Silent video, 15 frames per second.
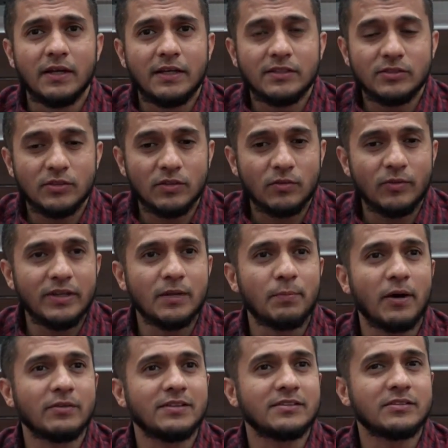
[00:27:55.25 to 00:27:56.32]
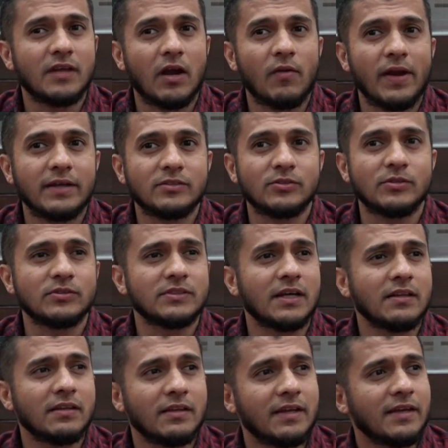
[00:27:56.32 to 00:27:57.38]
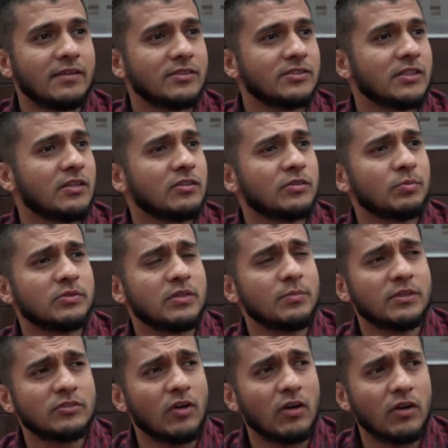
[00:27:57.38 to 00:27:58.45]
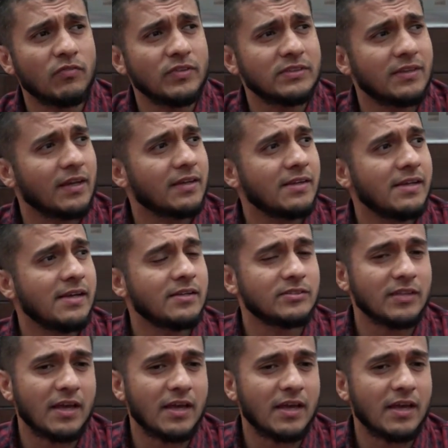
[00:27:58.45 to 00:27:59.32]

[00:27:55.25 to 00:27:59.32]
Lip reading: He's going to read about these directors and the latest cinematography techniques